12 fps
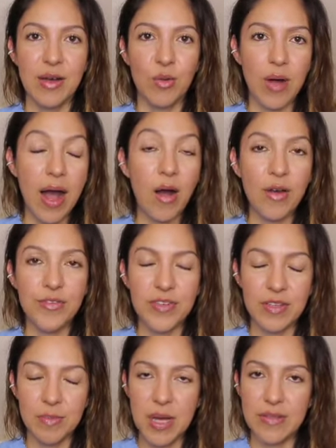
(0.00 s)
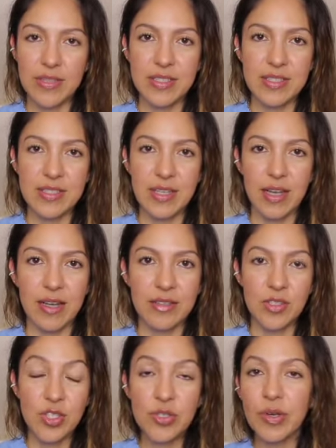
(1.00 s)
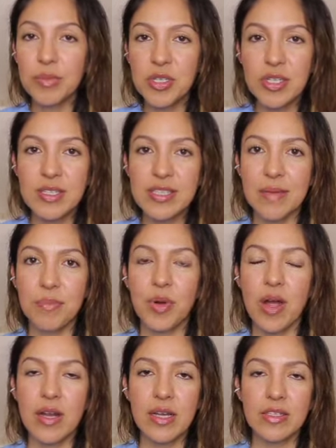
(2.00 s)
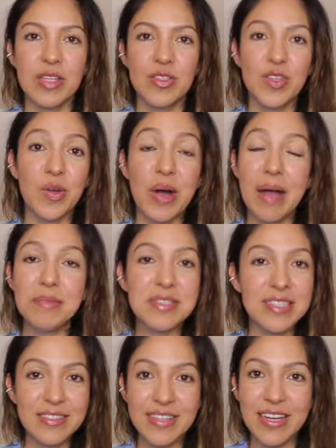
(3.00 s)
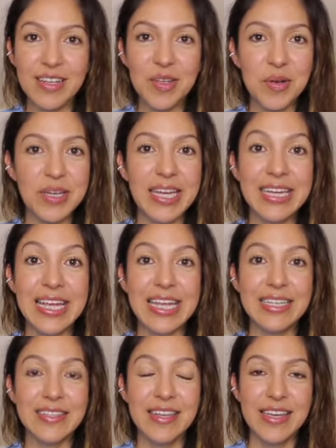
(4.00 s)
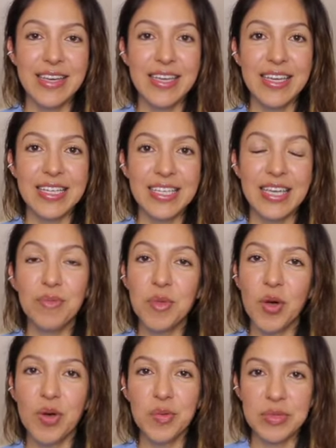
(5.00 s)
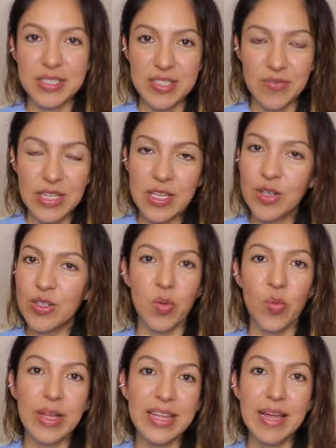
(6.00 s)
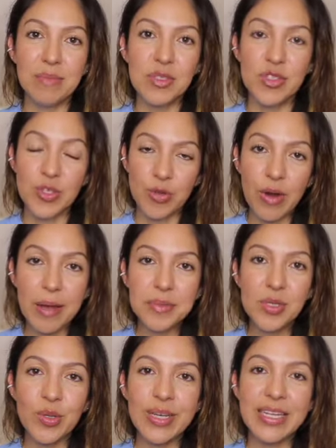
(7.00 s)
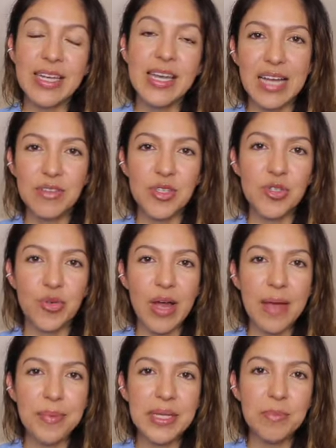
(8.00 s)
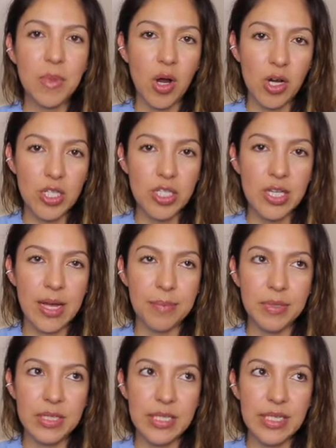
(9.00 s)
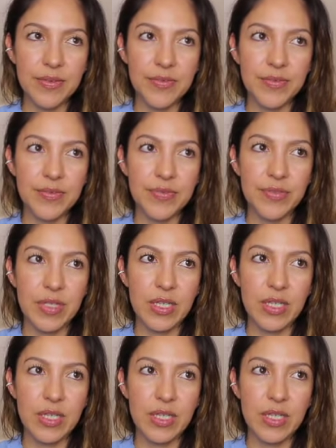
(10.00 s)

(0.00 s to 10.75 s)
how I feel about this subscriptions and products. So I'm still gonna go ahead and keep going with this video while I'm subscribed to it. I subscribed in March, I believe.